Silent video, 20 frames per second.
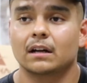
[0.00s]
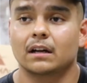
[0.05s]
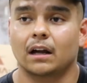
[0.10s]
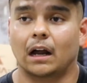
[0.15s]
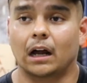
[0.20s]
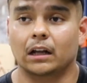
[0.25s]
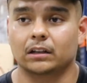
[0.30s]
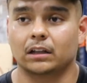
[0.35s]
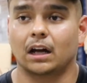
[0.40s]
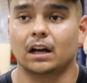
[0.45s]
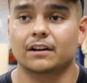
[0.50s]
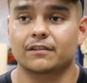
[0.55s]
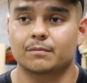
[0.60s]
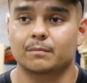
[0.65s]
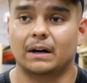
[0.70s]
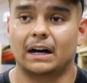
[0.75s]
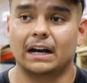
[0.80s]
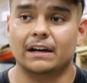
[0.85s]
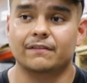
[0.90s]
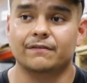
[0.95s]
a lot of
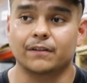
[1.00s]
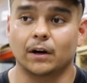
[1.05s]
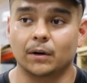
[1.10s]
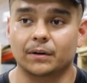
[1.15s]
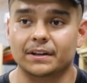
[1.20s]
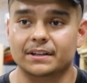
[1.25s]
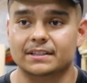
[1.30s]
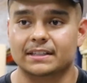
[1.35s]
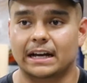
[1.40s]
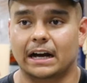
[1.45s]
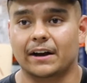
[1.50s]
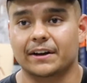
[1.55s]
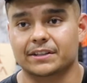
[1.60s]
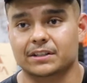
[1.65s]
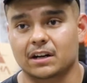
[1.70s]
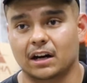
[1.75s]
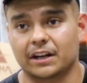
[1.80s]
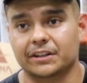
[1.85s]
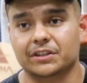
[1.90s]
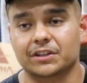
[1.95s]
my focus now has
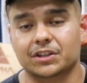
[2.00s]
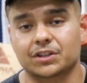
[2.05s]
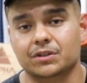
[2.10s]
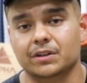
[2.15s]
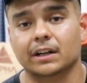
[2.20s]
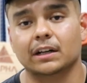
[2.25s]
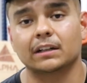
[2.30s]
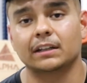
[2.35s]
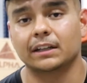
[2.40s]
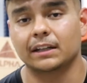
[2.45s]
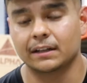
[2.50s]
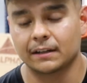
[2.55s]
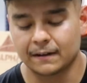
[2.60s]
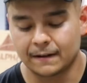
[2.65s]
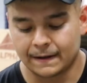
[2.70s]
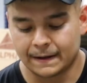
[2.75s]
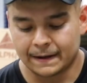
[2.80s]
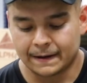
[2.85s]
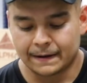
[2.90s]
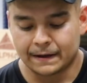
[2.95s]
gone to strictly
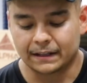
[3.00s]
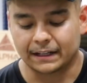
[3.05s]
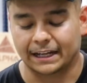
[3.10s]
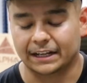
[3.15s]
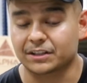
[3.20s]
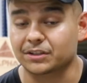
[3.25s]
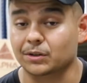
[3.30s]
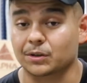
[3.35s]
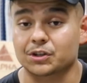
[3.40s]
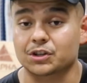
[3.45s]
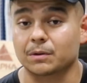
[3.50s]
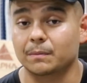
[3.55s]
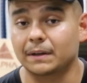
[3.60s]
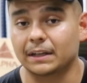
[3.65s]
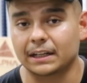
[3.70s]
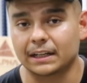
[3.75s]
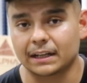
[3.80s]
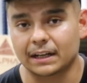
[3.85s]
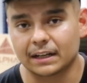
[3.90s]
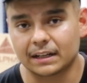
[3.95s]
like social
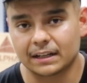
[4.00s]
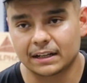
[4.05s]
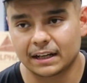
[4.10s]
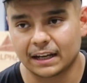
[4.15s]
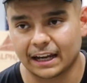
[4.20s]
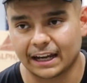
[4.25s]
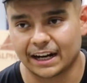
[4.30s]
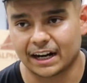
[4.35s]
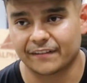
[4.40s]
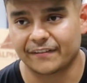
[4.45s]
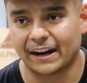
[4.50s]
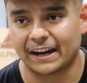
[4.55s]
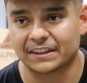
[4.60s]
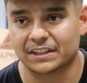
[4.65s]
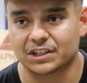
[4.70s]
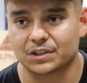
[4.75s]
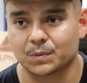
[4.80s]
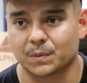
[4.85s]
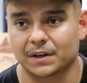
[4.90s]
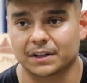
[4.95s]
media. And I've had
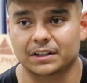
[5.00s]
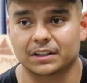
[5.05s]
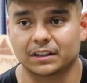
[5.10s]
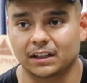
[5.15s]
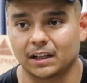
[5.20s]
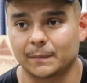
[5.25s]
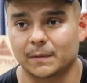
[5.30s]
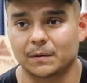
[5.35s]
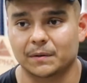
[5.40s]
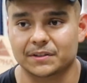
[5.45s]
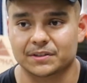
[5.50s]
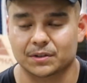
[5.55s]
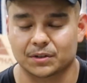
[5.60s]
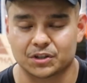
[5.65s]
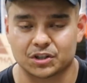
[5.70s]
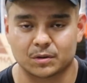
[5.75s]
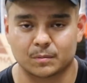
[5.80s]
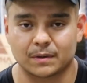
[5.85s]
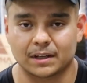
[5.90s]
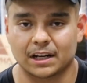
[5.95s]
this weird dilemma with
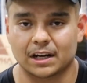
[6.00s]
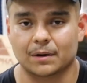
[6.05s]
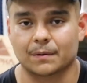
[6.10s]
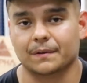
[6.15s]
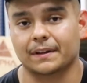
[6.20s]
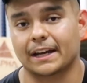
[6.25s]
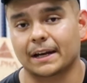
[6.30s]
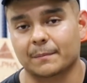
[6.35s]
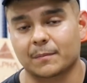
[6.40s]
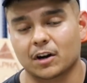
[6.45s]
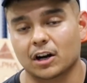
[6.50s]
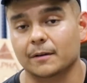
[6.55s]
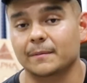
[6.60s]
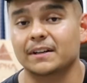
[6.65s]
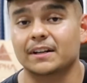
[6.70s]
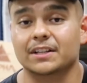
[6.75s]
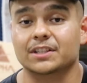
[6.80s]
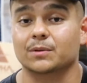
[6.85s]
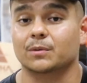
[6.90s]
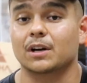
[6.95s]
social media where like part of me
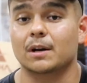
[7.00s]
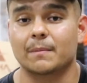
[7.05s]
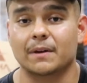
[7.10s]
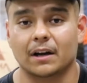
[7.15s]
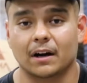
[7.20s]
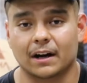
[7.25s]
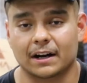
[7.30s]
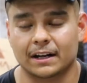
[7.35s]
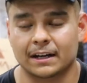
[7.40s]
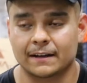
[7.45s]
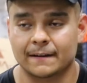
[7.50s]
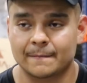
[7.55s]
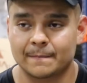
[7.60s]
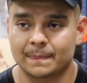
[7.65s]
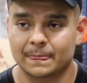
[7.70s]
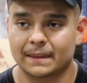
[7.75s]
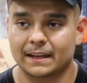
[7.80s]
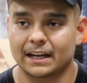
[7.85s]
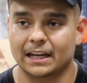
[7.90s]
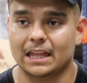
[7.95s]
doesn't want to be on it
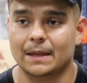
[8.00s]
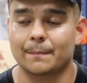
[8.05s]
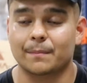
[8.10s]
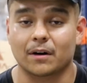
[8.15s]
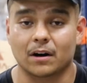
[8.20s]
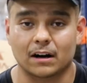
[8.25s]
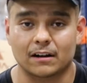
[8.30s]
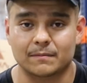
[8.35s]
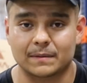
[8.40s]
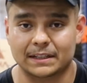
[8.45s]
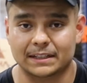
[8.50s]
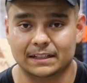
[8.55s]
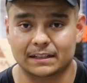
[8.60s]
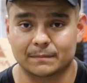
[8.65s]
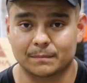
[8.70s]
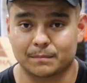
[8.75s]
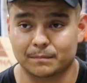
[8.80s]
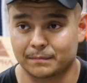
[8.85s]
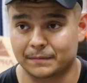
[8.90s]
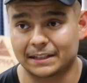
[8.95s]
and then part of me
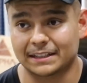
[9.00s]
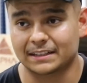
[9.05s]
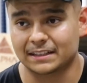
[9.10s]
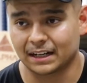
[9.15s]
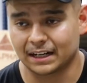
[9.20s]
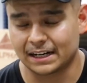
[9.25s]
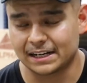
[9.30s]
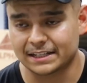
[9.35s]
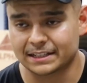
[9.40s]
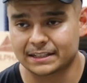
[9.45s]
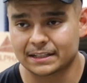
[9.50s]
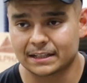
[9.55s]
does.